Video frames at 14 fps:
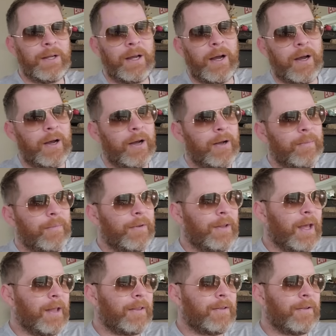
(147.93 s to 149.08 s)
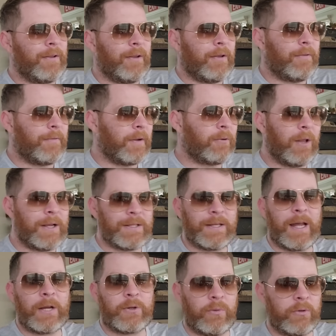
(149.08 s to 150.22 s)
that the Federalized
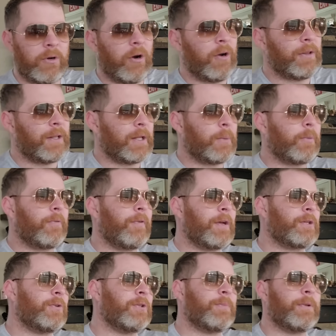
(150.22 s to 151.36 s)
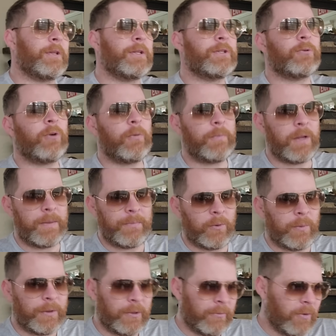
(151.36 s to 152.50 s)
National Guard, that they're professionals, but these are all people
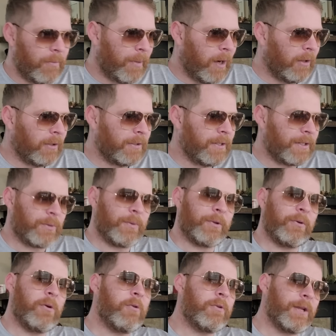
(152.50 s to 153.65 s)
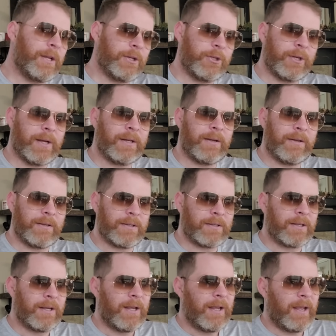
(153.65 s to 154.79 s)
with their own politics, with their own
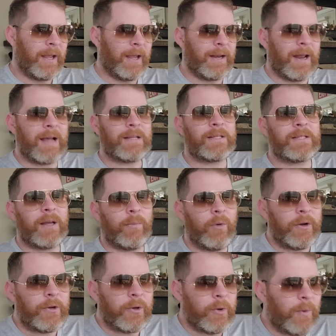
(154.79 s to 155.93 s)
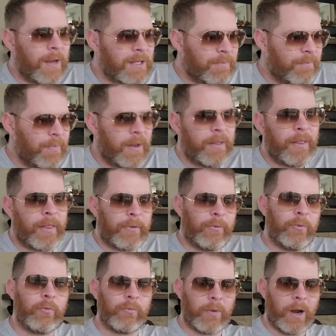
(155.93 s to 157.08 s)
agendas. And as someone who has been
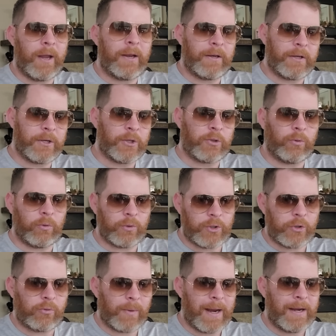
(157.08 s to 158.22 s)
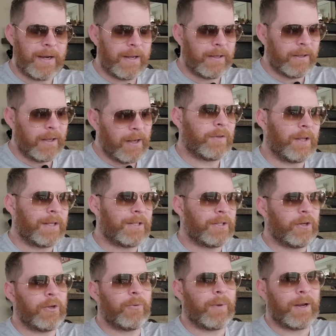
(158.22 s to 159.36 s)
through riot control training, I can
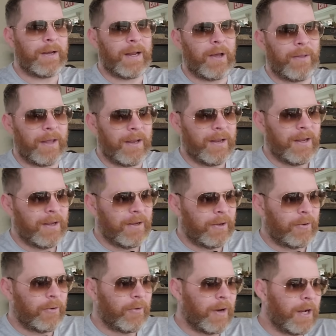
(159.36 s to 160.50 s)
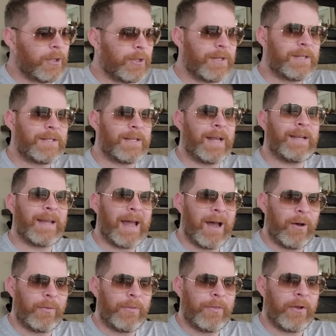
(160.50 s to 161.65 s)
tell you right now that you're not just sent
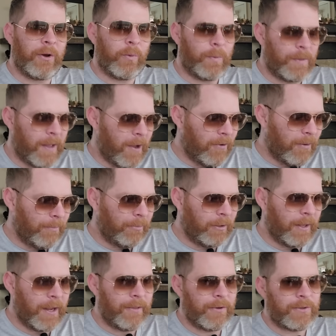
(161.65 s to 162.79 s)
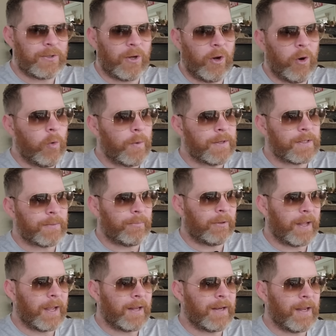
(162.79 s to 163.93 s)
out there without a plan. There's always a
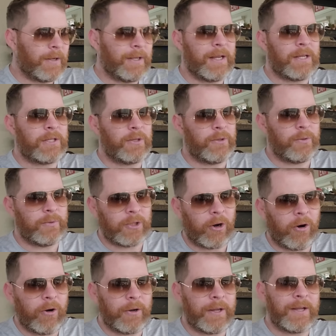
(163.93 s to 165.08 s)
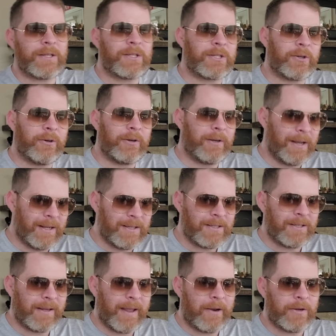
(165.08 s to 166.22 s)
plan. And yes, you do target certain
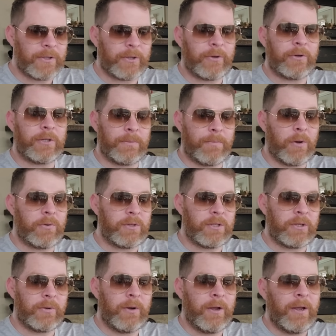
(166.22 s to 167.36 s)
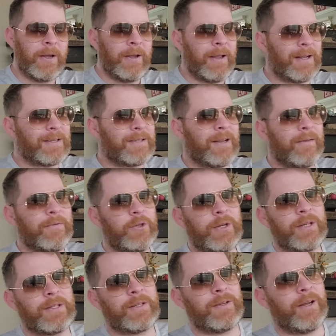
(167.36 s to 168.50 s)
instigators, or you're supposed to, instead of
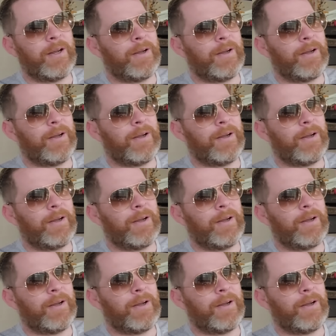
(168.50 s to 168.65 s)
just